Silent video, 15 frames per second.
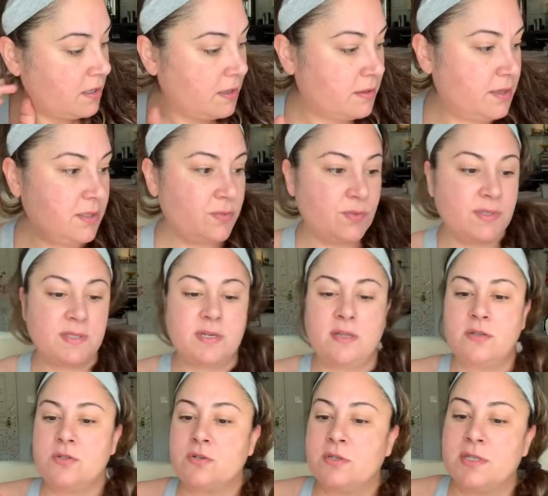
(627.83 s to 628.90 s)
This was
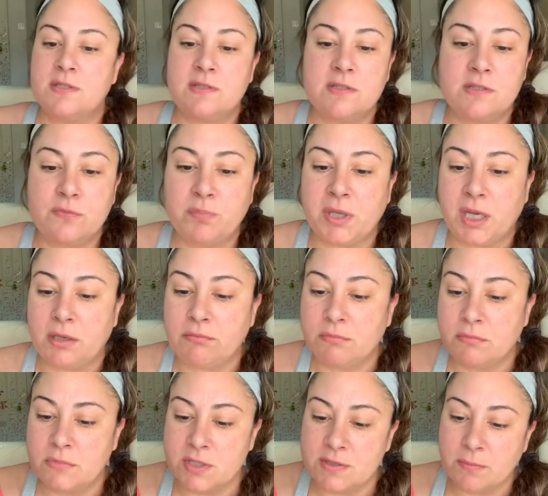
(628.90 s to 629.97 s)
another shirt. This is just plain,
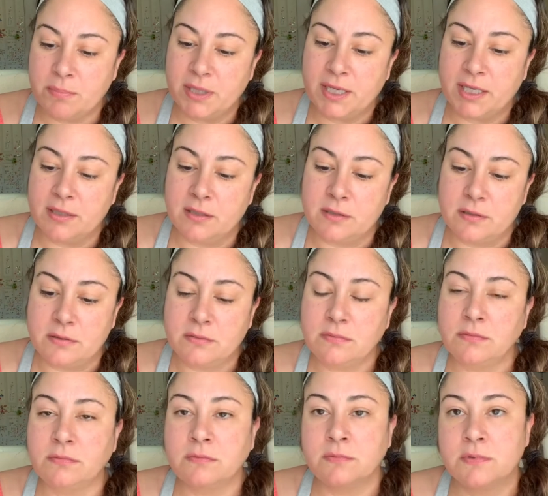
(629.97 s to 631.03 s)
just a plain little
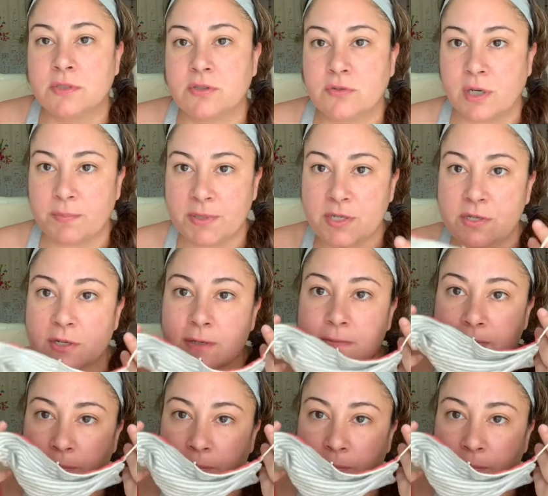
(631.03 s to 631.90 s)
stripy shirt.